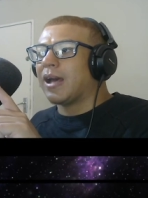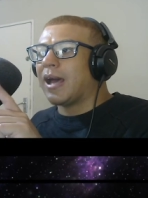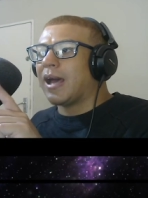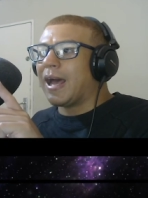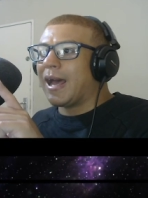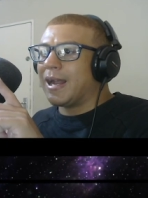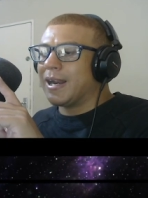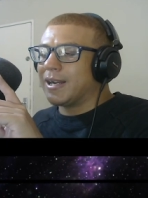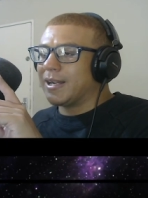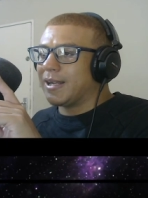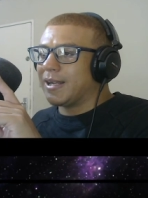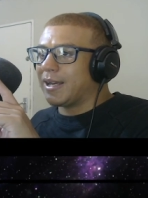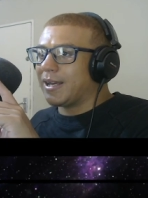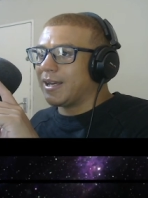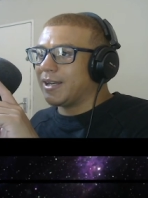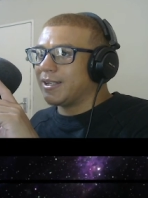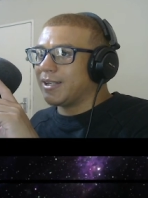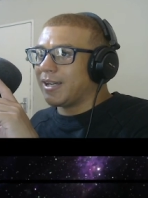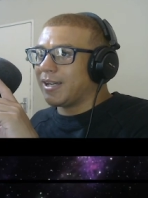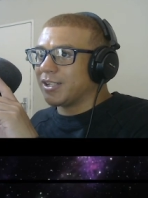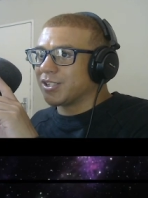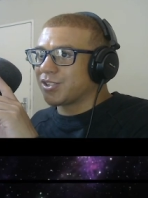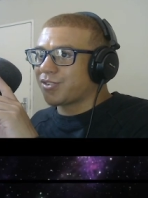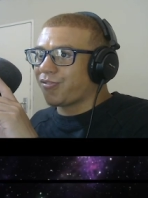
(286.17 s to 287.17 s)
And
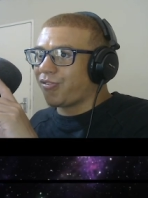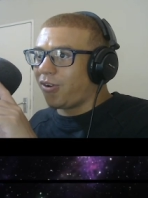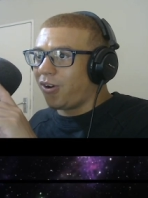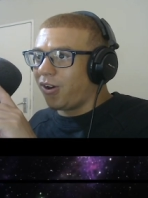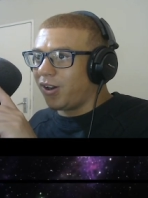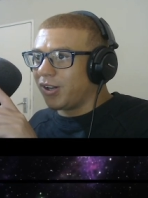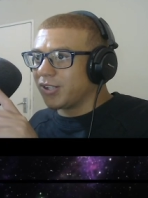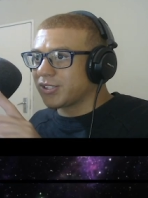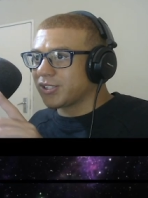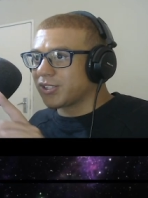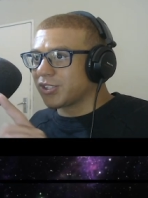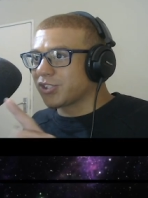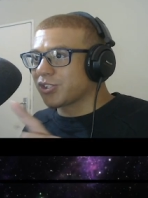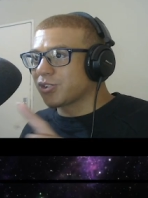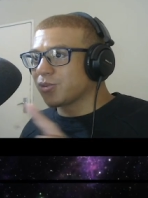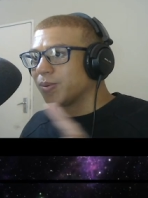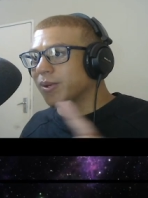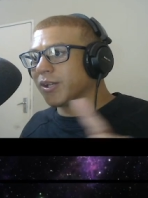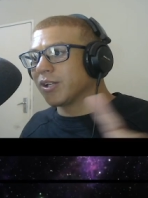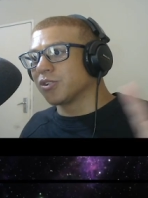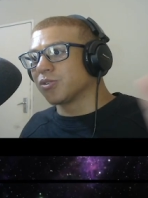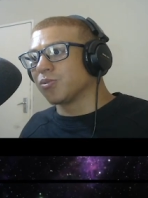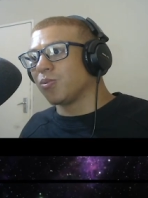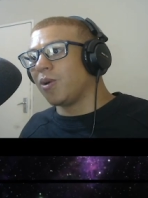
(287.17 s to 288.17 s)
as far as it
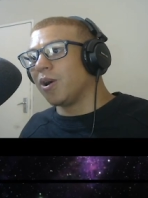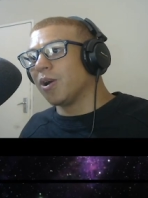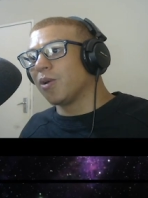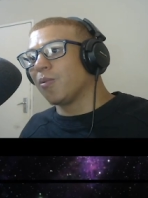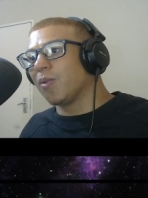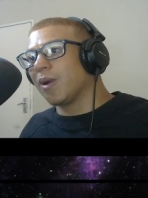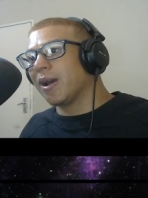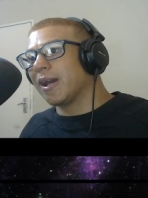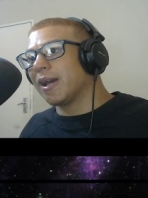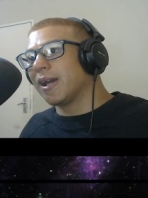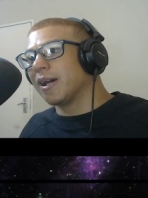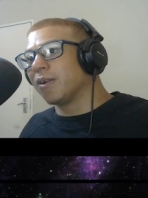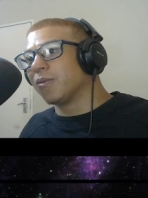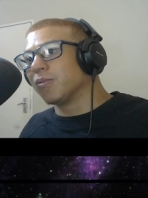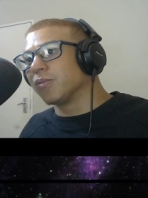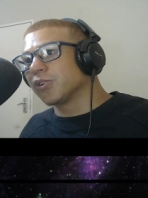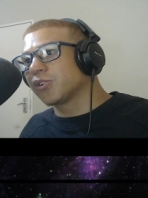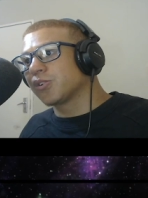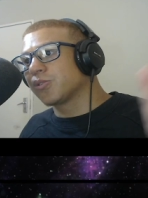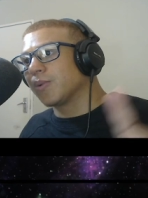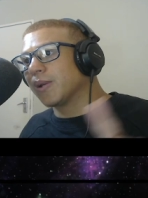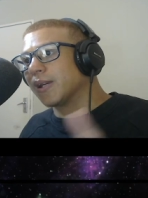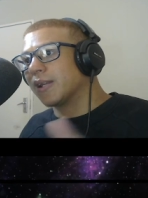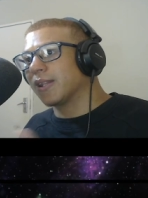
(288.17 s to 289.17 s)
swings one way, it will
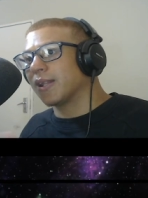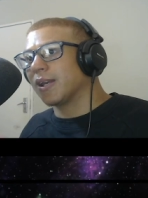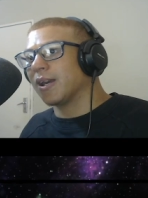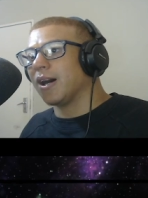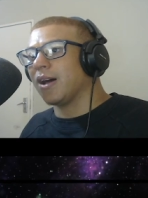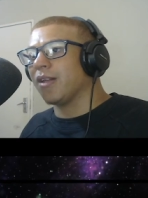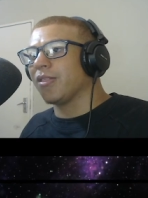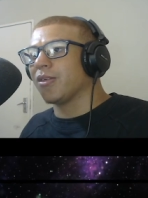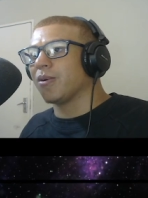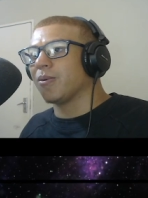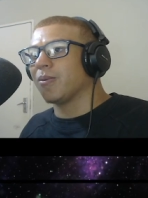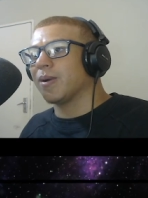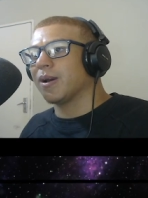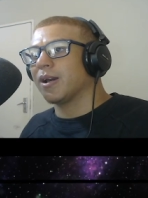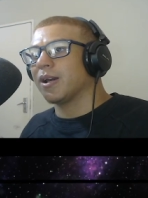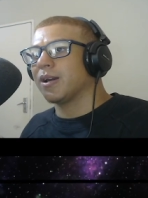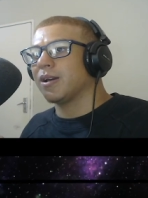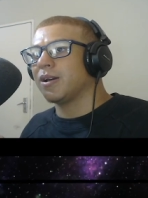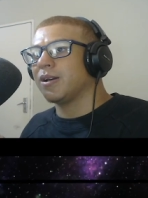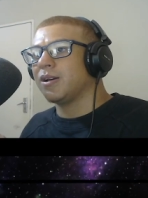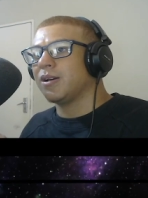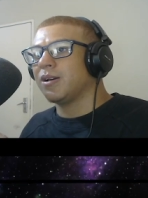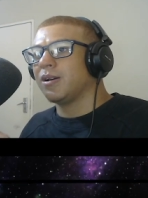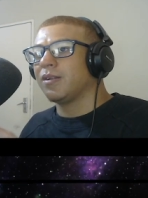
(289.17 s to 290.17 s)
swing the other way.
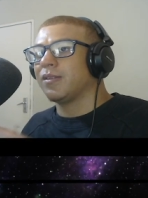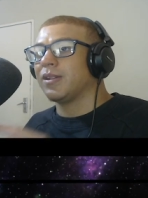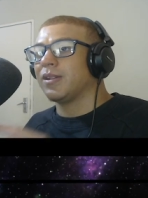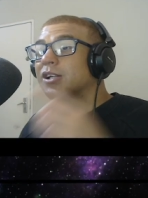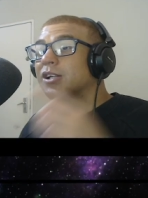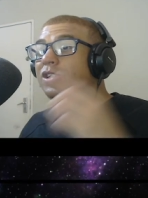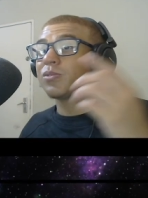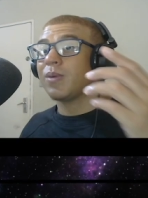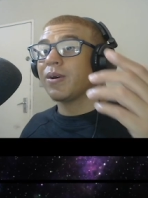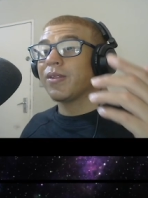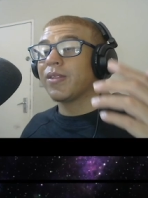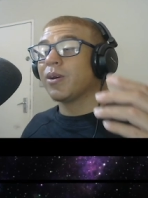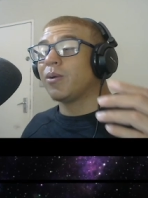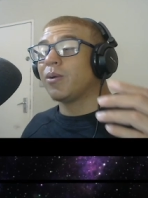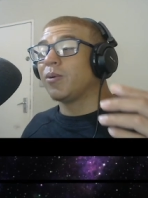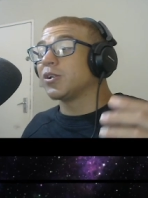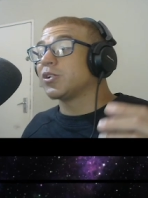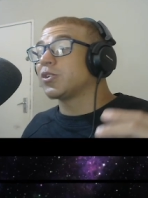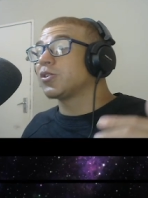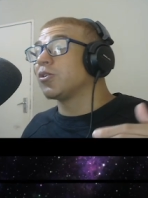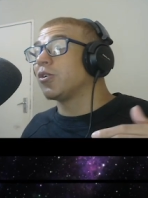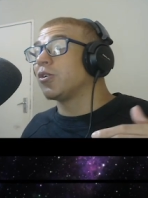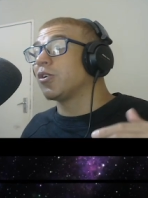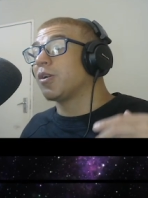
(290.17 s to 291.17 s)
That's why they
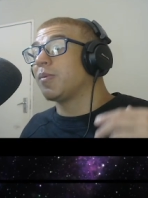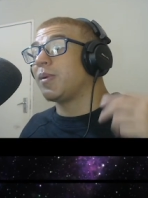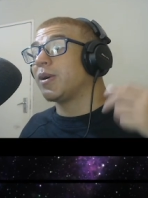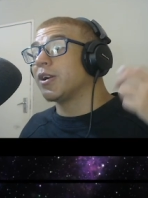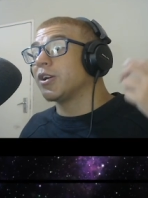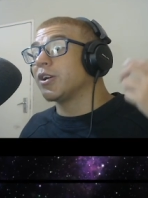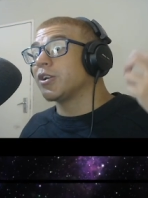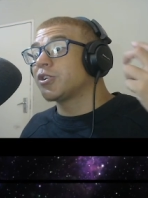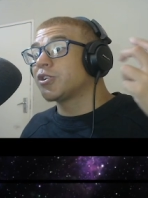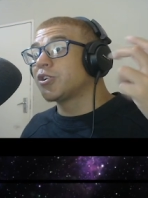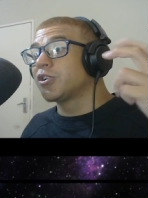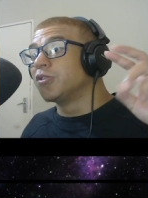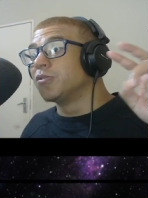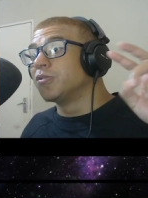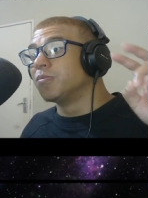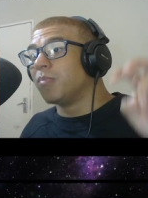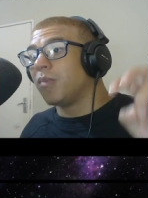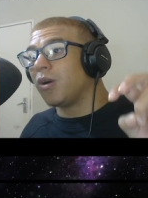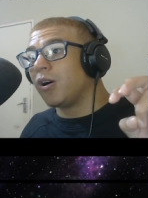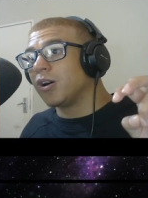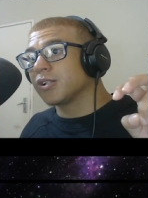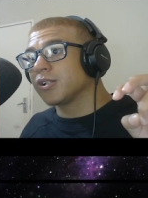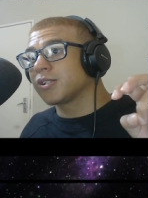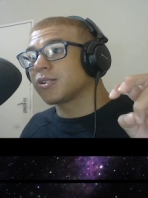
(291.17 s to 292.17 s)
always talk about a true
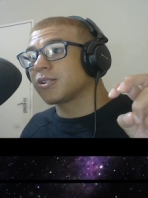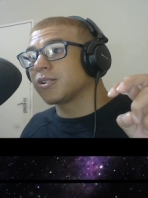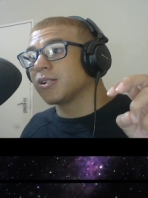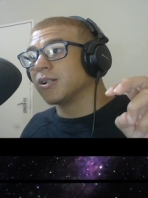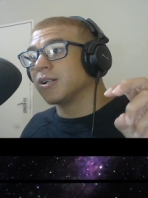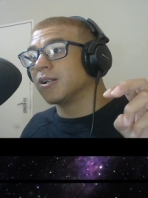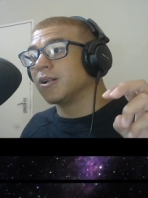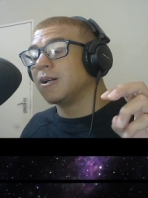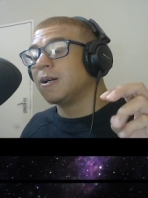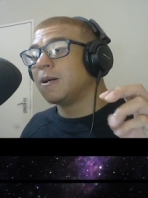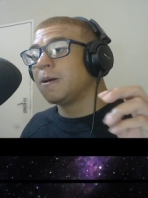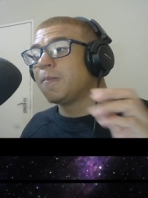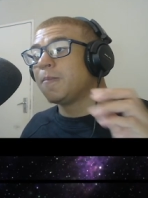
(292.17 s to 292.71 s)
master